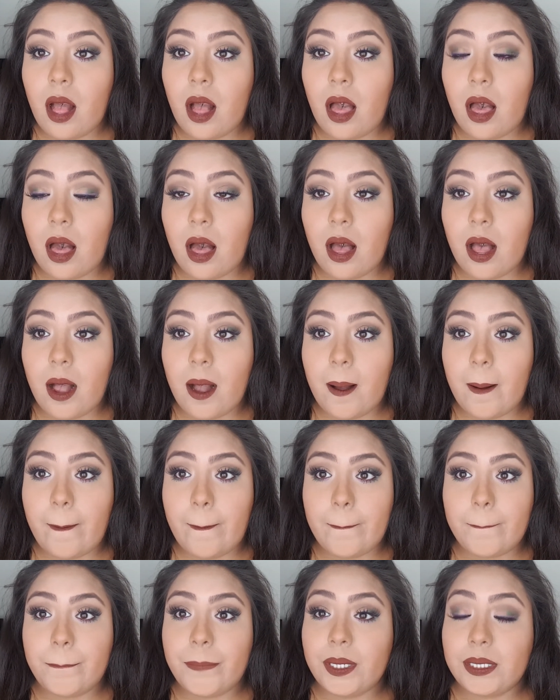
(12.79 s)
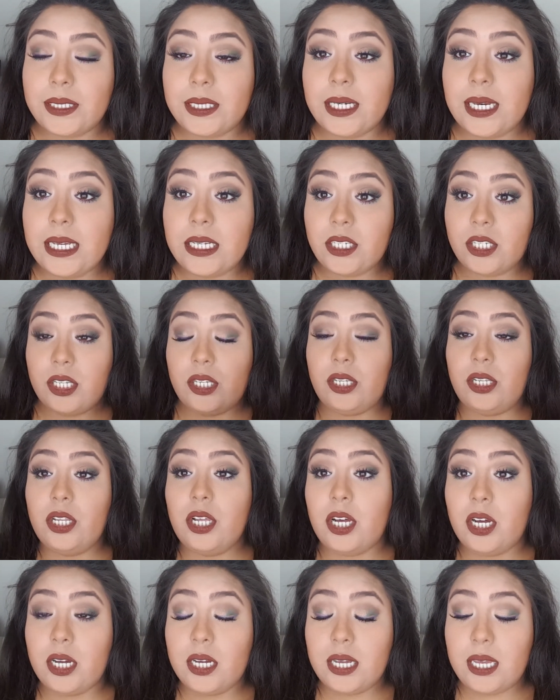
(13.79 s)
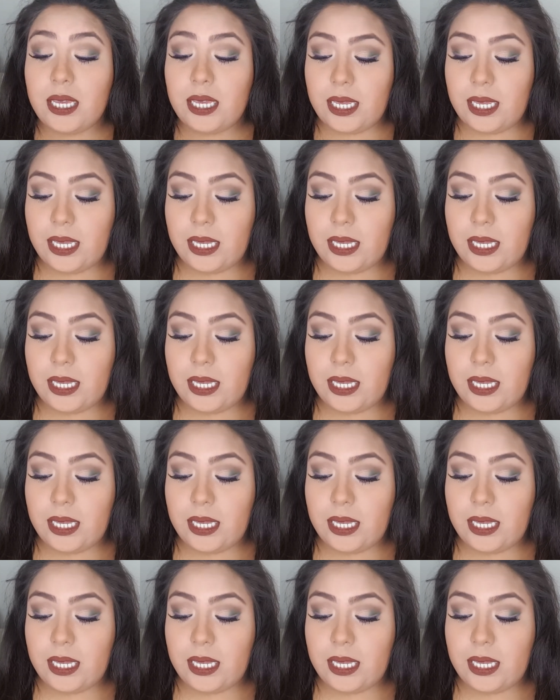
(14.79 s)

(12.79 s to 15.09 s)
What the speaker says: But today's look